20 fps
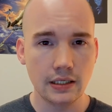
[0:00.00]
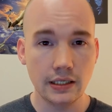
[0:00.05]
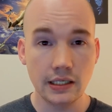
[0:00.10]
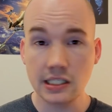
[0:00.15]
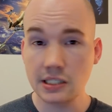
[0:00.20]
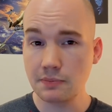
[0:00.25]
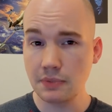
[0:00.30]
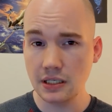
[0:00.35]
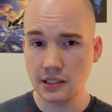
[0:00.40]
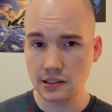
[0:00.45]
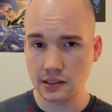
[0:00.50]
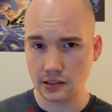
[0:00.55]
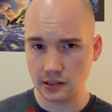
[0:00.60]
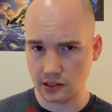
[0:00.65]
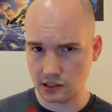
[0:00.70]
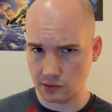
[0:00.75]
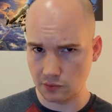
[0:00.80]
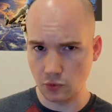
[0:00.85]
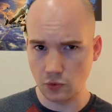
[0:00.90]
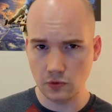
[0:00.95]
He speaks
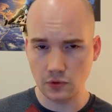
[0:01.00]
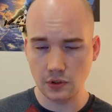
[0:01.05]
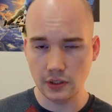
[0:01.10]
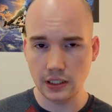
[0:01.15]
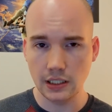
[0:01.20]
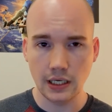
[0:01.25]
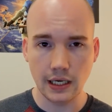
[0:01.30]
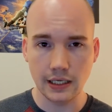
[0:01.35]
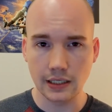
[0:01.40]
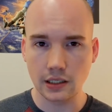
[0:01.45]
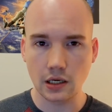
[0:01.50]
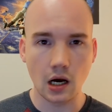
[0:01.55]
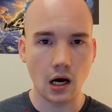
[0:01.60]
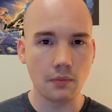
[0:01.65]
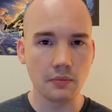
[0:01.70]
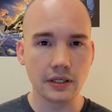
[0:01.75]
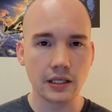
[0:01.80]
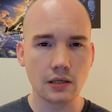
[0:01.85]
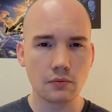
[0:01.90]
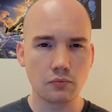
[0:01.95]
smoothly and
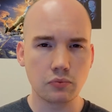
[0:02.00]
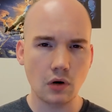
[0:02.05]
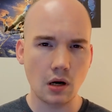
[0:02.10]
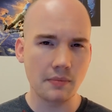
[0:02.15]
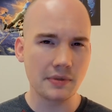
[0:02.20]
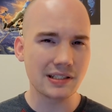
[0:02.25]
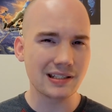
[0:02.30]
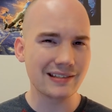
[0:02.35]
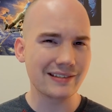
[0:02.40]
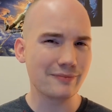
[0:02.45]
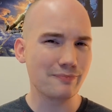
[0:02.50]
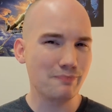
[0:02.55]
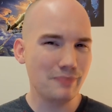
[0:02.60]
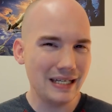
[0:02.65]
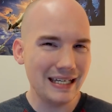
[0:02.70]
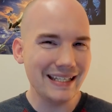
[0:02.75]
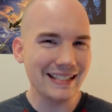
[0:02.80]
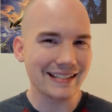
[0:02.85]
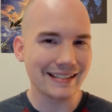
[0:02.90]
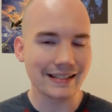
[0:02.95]
calmly and promises
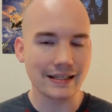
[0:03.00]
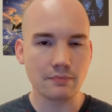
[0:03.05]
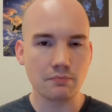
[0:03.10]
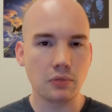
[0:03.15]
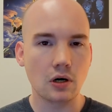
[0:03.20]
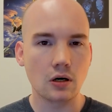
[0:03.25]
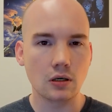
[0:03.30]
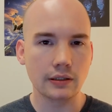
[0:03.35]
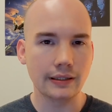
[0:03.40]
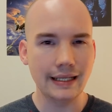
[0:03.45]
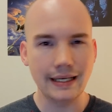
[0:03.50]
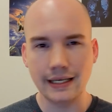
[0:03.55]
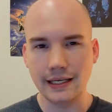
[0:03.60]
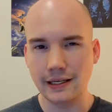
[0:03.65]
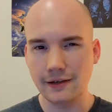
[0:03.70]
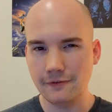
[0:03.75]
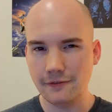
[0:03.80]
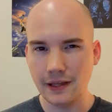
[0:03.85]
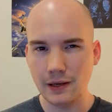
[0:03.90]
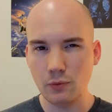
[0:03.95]
peace and
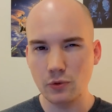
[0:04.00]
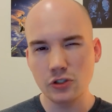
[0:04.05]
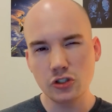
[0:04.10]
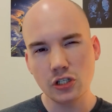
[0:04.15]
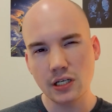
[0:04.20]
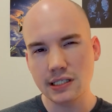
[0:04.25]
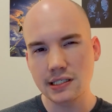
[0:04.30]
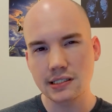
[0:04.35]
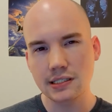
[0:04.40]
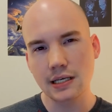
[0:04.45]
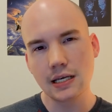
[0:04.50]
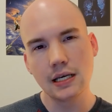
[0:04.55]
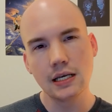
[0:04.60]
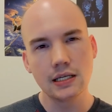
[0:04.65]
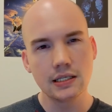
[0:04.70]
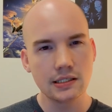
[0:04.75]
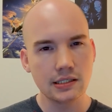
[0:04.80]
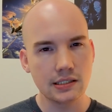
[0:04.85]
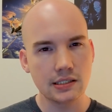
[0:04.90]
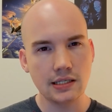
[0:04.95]
parley if they would just
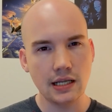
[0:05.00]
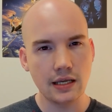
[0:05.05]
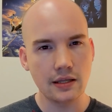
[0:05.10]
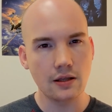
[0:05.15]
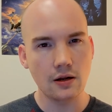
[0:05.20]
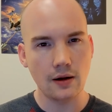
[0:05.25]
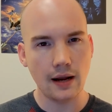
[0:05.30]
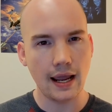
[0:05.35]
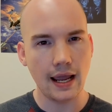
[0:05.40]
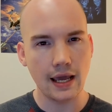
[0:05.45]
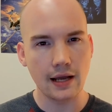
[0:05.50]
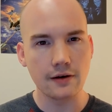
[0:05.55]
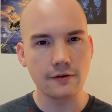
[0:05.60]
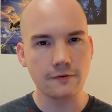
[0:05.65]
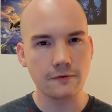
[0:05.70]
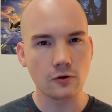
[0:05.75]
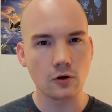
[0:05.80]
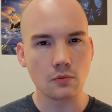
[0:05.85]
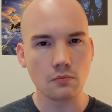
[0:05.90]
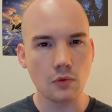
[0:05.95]
stay their
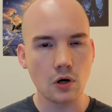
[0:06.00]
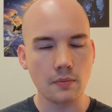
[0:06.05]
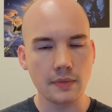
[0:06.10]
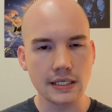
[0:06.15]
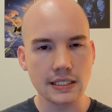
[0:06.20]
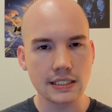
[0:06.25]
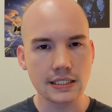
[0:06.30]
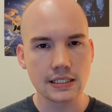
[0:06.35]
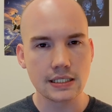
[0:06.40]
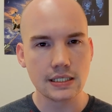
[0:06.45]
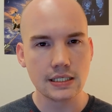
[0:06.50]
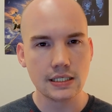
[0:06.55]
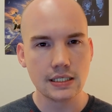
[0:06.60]
hand for a moment.